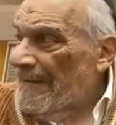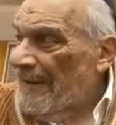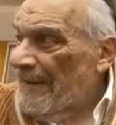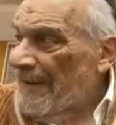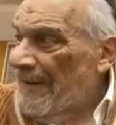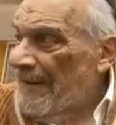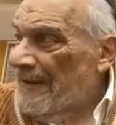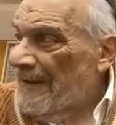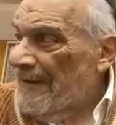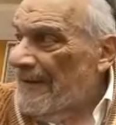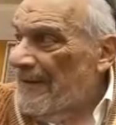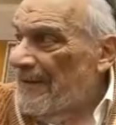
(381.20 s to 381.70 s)

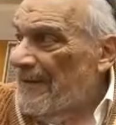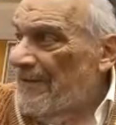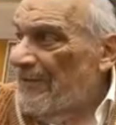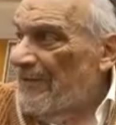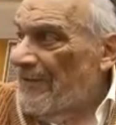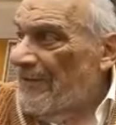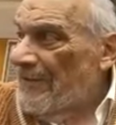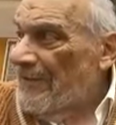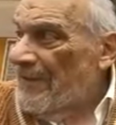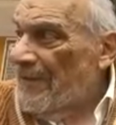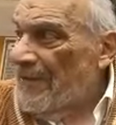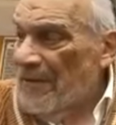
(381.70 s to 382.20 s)
that
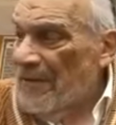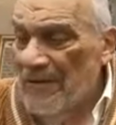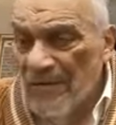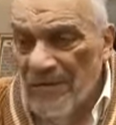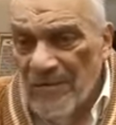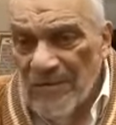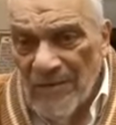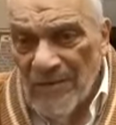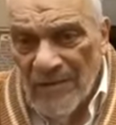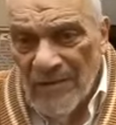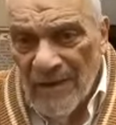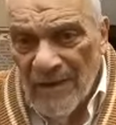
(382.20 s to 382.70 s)
even
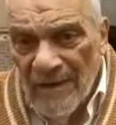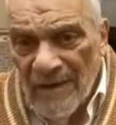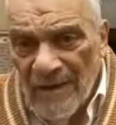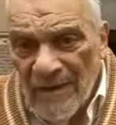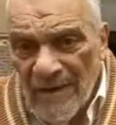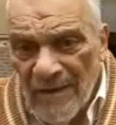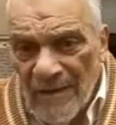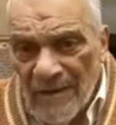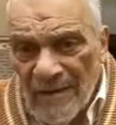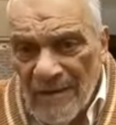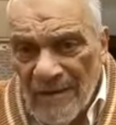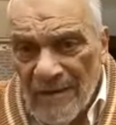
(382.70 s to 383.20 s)
though
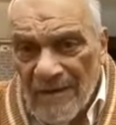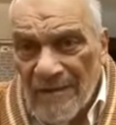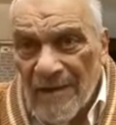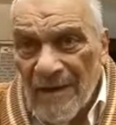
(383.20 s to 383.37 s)
the